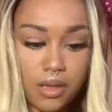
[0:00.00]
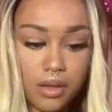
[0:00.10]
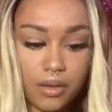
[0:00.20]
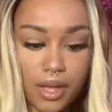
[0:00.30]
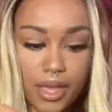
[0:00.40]

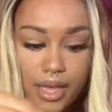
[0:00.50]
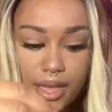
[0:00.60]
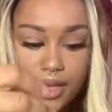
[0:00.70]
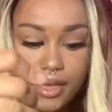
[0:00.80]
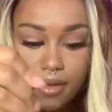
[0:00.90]
Okay, I
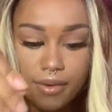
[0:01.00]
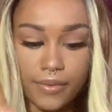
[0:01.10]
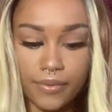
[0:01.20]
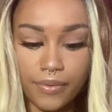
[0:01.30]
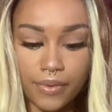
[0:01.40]
have
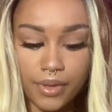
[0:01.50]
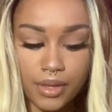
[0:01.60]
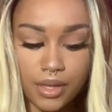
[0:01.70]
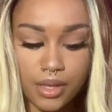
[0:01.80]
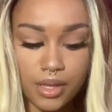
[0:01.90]

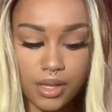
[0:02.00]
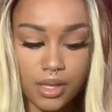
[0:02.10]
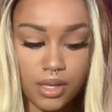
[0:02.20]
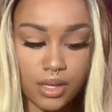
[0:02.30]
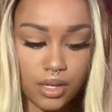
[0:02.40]

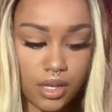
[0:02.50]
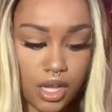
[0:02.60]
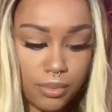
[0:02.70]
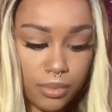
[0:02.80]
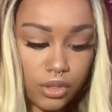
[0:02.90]
a
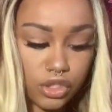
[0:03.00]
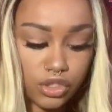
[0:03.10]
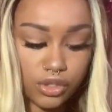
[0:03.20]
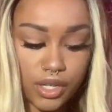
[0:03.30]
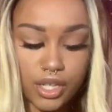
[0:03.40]
couple of
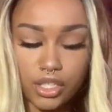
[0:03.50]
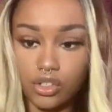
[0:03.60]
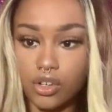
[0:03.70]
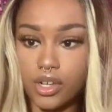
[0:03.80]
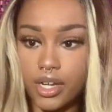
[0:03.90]
strands
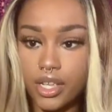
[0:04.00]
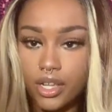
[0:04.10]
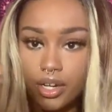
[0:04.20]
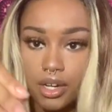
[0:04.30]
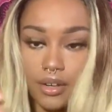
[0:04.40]
on
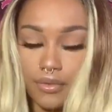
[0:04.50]
here.